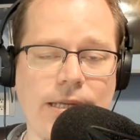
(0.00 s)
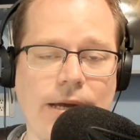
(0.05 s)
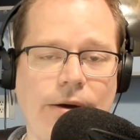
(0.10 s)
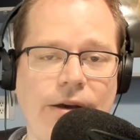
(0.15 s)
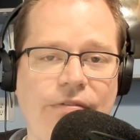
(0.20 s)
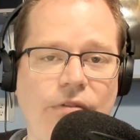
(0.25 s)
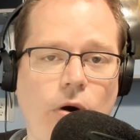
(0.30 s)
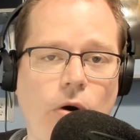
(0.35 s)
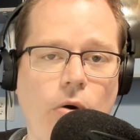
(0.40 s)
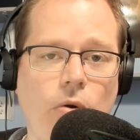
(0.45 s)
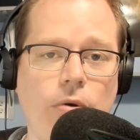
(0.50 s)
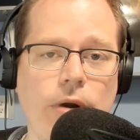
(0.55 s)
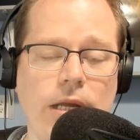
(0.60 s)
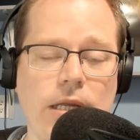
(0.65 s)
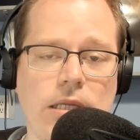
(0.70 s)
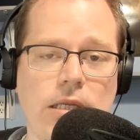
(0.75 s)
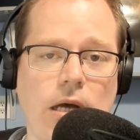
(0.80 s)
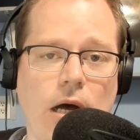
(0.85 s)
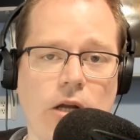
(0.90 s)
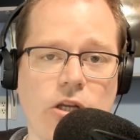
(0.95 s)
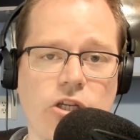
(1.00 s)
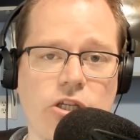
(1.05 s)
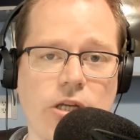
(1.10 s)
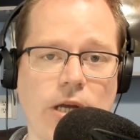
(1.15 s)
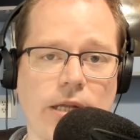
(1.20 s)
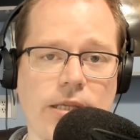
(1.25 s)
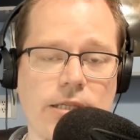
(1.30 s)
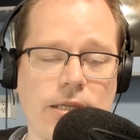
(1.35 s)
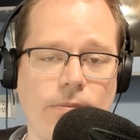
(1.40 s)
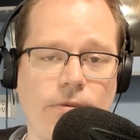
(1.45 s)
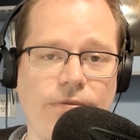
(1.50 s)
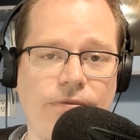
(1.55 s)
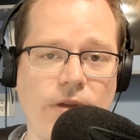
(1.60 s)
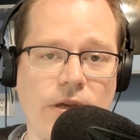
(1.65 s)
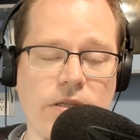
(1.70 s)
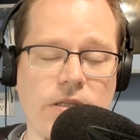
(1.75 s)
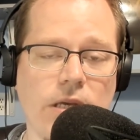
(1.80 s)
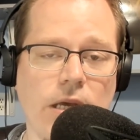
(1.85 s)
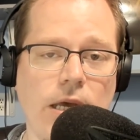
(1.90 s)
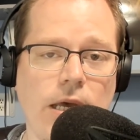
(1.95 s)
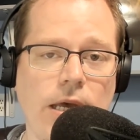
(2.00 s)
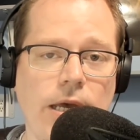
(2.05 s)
Now, I've already touched on some of this